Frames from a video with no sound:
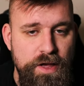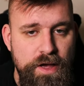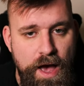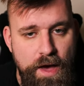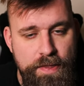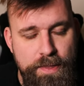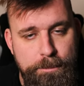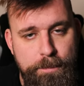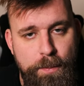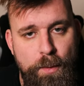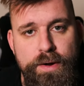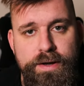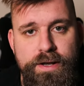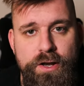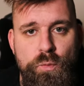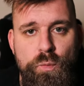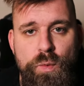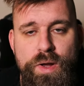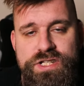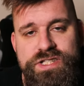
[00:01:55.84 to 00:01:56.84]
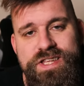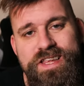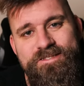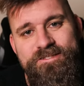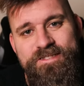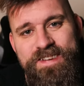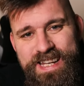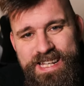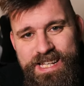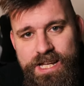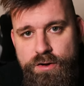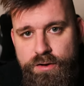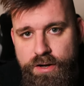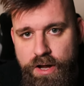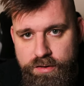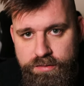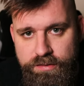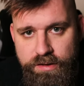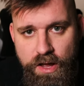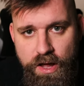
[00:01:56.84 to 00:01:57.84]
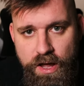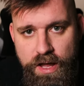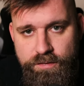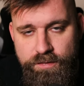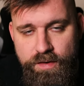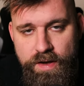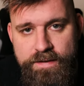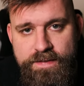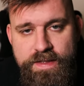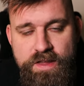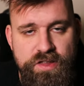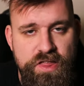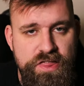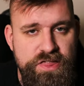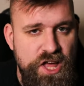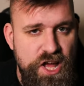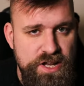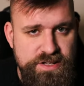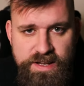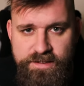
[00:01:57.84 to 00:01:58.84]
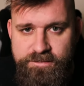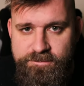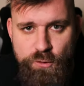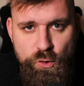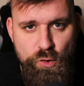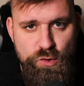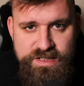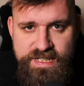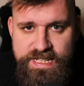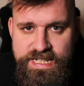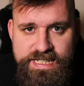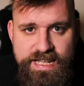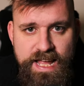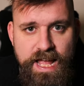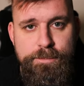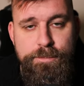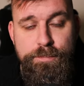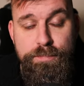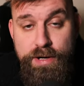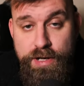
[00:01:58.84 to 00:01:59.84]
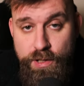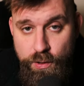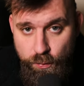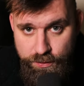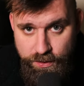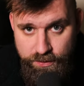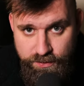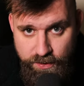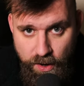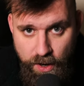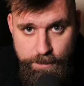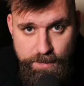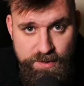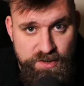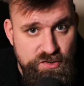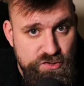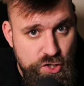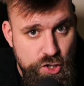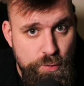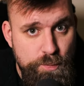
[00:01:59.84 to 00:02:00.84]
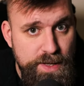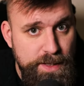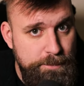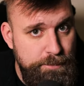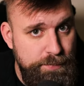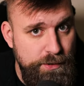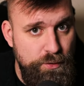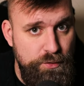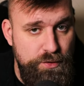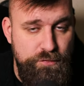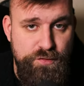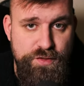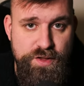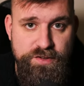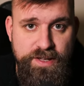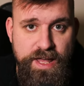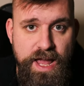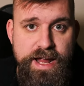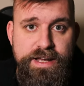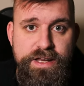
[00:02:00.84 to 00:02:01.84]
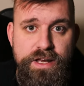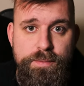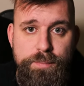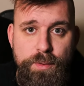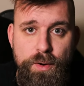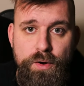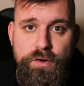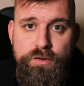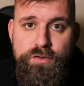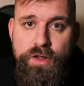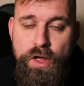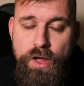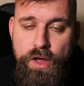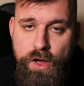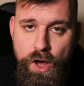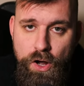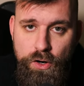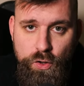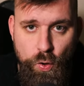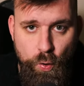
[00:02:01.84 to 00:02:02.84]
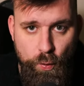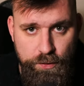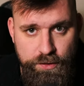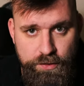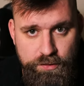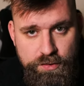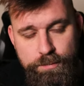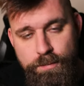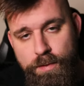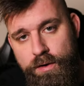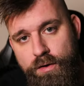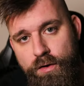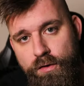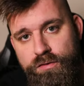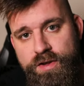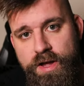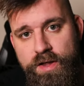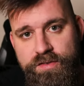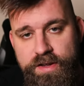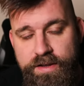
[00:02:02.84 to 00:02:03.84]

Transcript: At the point in which this video goes live, there's a 13-14 day pre-order time. It's a two-week pre-order for this Cadian box, according to my contact at